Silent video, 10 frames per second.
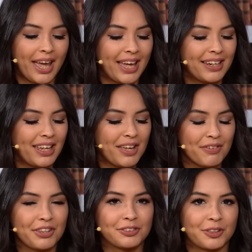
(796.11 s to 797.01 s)
And
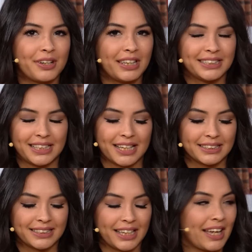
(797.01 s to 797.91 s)
even during the D N
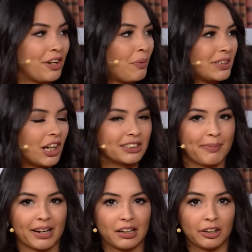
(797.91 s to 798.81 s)
C, I know we talked
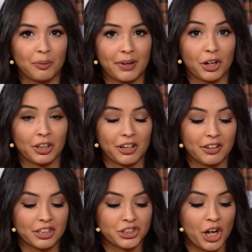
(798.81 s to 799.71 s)
about it a little bit earlier
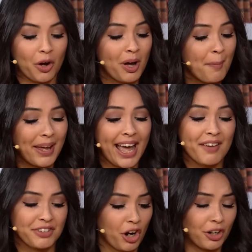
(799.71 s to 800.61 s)
in the show, but I
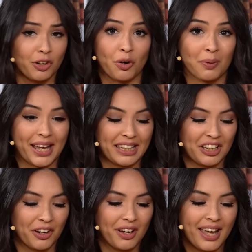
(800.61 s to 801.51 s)
have the article right
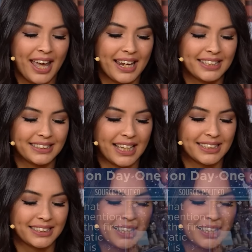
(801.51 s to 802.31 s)
here, and it says,